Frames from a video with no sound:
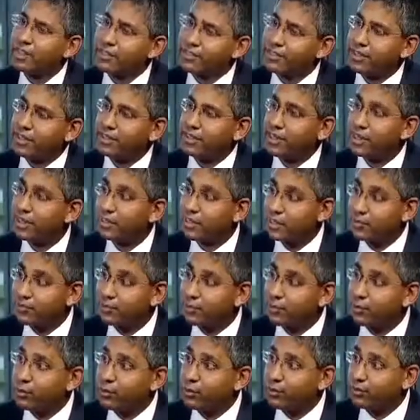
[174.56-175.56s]
then I think they're
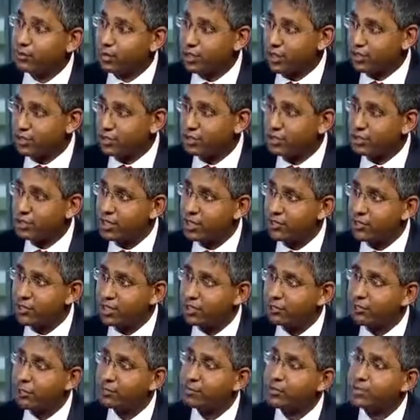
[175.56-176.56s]
looking for production
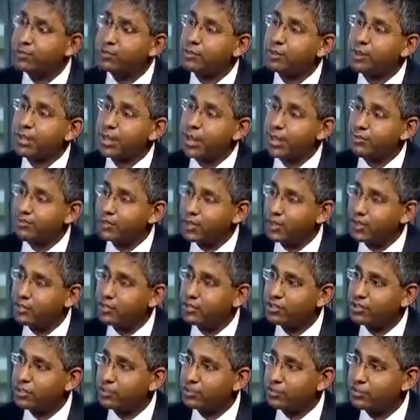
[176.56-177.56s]
sharing agreements where they have
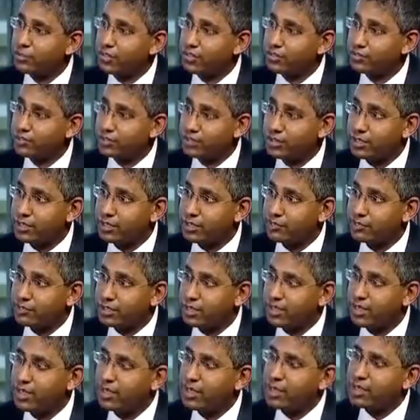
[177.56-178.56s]
ownership of those
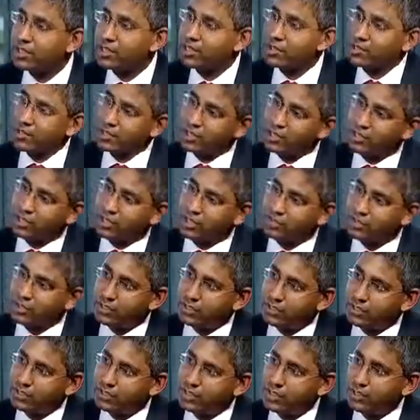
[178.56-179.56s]
reserves. So I think you have
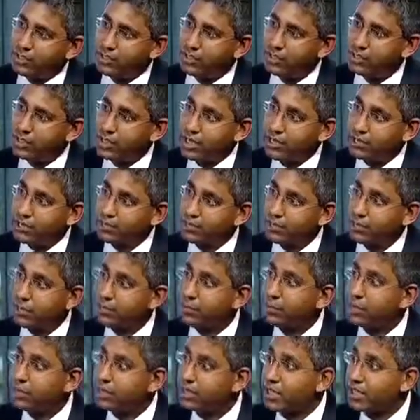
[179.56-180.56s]
to look at it on a
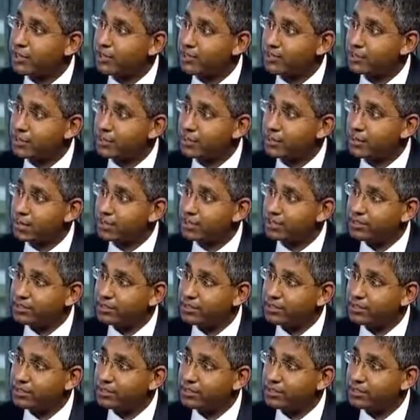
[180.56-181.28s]
territory by territory